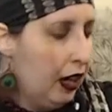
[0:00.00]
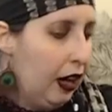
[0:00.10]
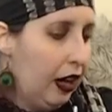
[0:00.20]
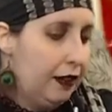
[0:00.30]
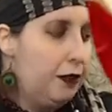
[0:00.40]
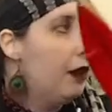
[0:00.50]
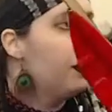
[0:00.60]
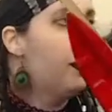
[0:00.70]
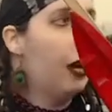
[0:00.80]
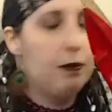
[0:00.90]
If you have
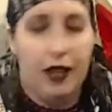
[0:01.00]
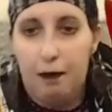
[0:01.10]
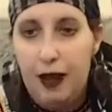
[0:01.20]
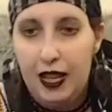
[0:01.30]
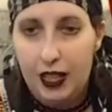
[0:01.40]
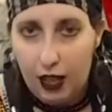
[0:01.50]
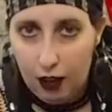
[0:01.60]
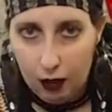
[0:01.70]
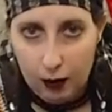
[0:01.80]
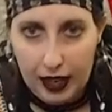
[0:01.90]
something up like a pinning
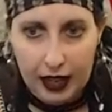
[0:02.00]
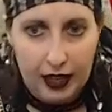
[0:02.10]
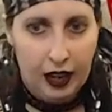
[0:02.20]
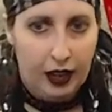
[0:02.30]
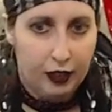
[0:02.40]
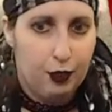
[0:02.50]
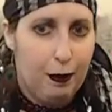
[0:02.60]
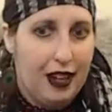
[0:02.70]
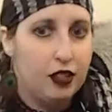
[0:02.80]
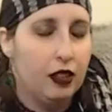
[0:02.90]
arrow, right?
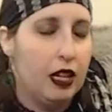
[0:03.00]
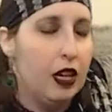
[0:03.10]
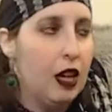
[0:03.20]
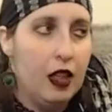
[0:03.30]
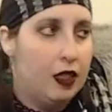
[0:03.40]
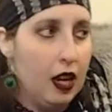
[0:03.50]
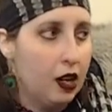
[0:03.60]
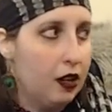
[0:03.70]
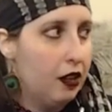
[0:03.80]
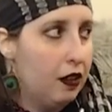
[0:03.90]
Especially,
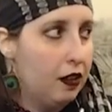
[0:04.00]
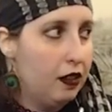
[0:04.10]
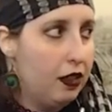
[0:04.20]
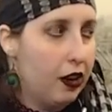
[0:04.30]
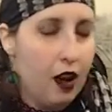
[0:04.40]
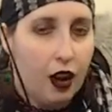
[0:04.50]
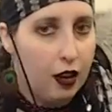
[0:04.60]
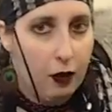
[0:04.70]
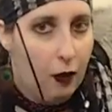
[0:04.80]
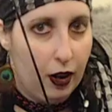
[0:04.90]
they're not
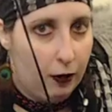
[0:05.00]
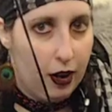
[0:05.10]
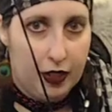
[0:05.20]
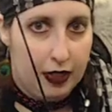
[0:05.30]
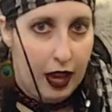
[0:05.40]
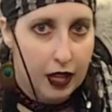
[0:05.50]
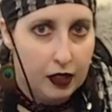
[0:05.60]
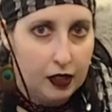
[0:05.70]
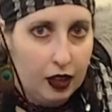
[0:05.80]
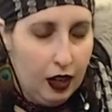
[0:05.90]
gonna want to run at that.
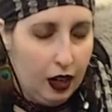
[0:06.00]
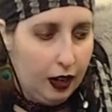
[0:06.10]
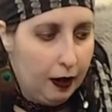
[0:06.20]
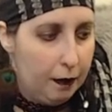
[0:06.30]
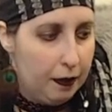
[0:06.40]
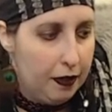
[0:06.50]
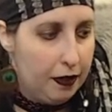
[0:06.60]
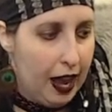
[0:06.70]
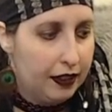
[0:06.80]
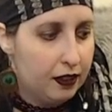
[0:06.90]

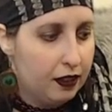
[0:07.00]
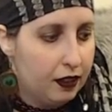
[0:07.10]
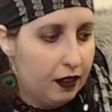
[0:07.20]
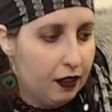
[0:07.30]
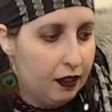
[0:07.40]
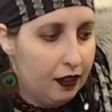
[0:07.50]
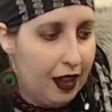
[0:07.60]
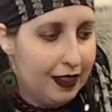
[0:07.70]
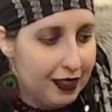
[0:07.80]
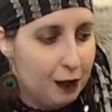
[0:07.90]
That's
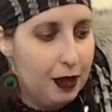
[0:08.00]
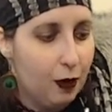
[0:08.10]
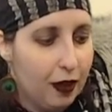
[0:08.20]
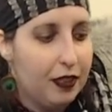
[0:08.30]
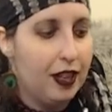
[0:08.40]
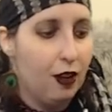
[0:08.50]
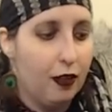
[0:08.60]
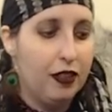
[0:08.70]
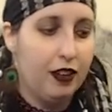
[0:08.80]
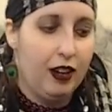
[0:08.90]
going to be the one that they know
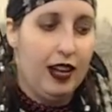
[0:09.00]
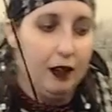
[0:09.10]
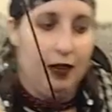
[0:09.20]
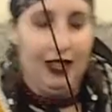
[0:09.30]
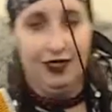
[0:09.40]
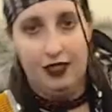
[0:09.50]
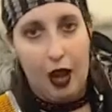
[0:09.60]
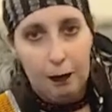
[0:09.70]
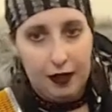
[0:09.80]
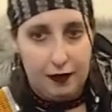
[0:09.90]
that they're going to end up getting
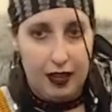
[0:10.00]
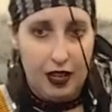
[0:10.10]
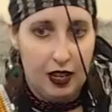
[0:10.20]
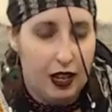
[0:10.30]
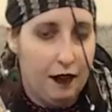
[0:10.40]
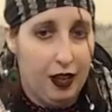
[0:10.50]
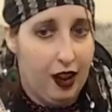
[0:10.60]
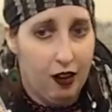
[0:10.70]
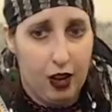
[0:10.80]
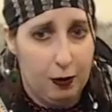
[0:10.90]
stopped if they
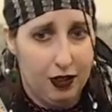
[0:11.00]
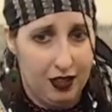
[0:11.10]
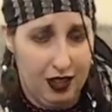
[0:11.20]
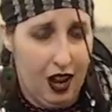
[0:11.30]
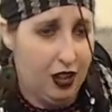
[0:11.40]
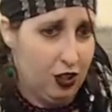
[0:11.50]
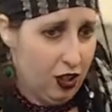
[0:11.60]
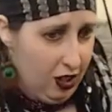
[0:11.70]
aren't able to dodge.